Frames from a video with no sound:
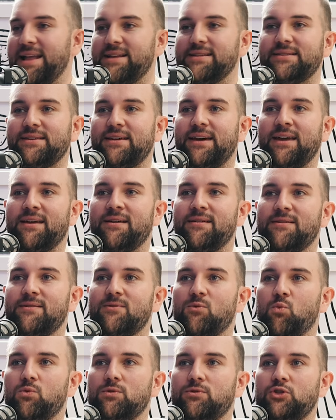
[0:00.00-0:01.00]
And it's like,
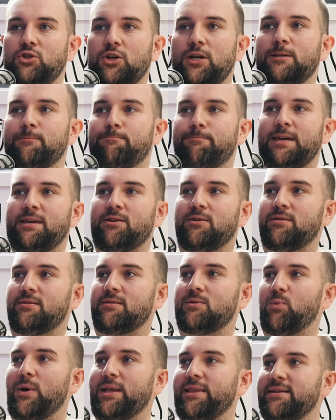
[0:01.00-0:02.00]
just
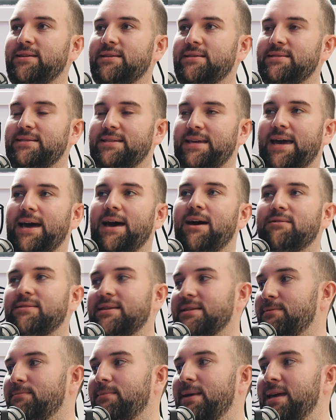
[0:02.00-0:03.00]
because Wellington's down
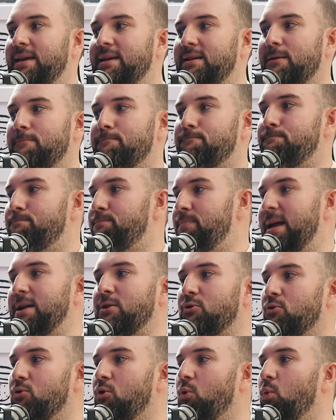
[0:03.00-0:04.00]
doesn't make it a
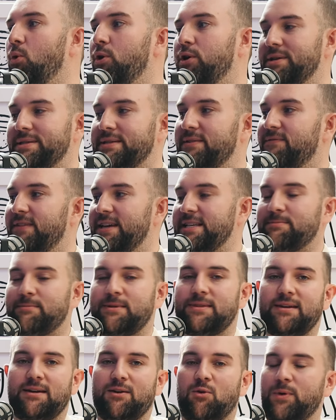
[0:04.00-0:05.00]
better or worse
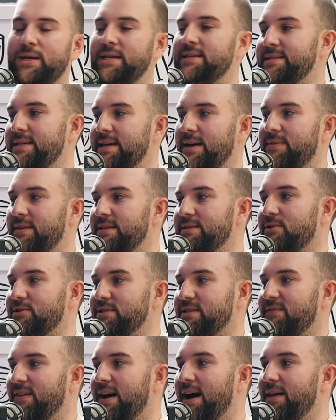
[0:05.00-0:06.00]
investment than Queenstown. There's
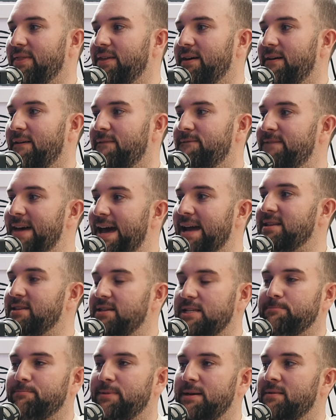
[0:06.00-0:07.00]
lots of other
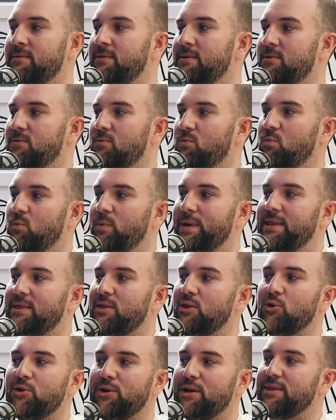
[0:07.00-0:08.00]
factors, but we
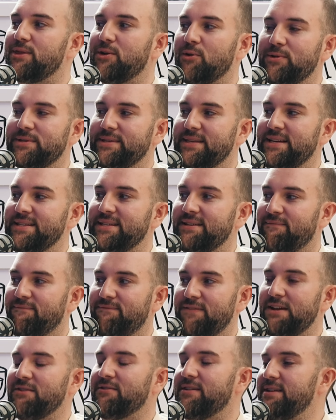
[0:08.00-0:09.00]
look at those things in a
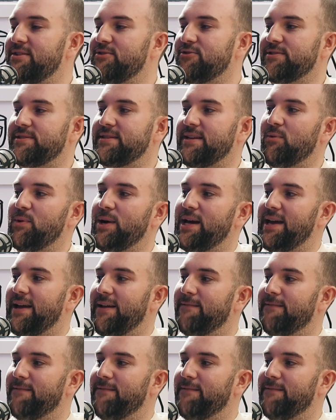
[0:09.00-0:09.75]
very interesting way.